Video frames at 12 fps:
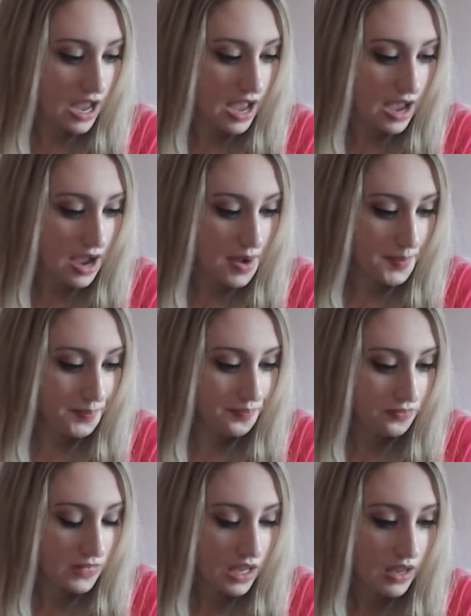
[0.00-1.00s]

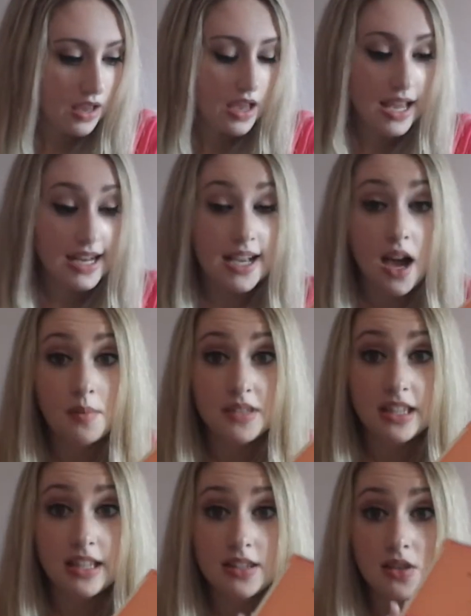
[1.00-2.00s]
And it
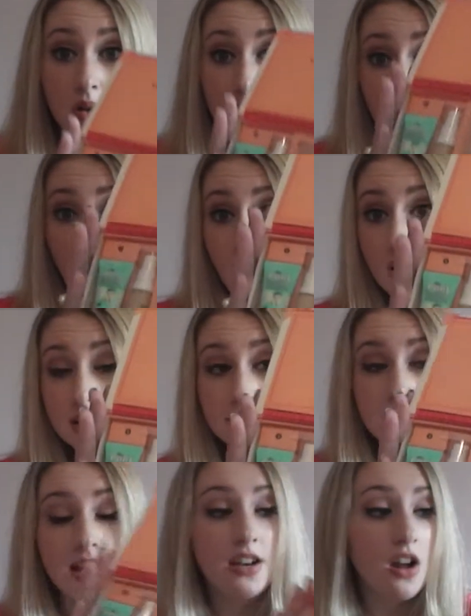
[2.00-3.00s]
comes in this little
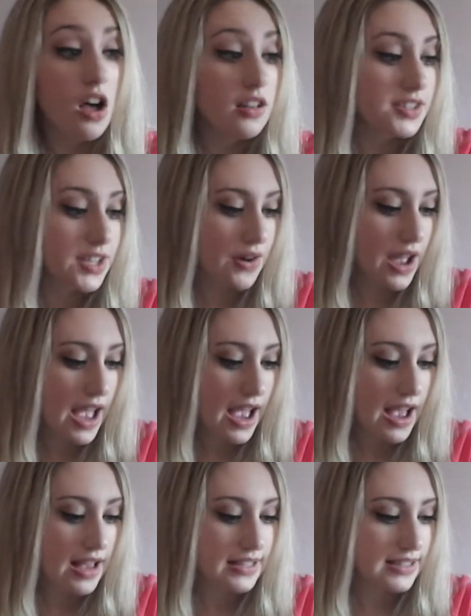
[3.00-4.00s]
box, and it also
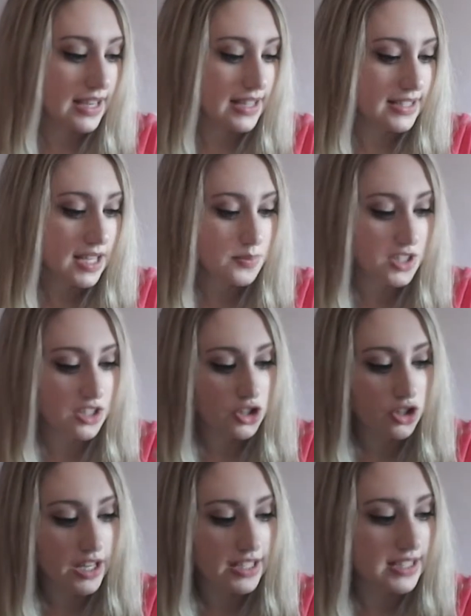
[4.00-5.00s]
has a tips and
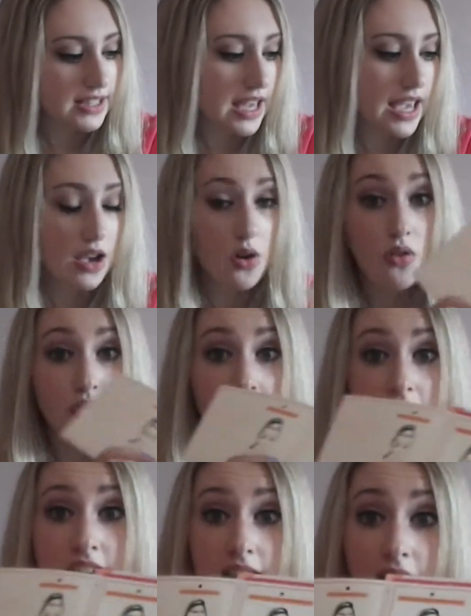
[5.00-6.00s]
tricks thing over
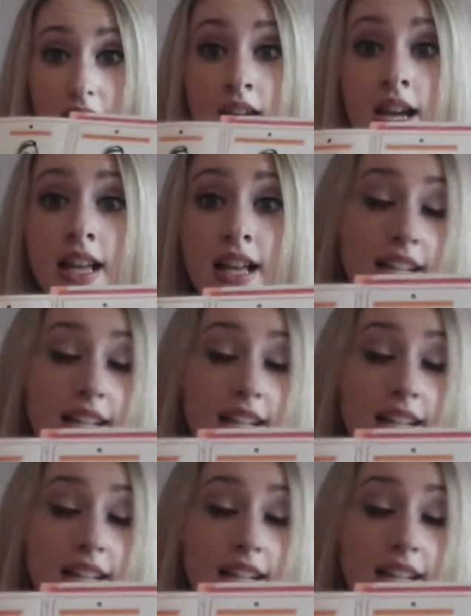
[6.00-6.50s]
here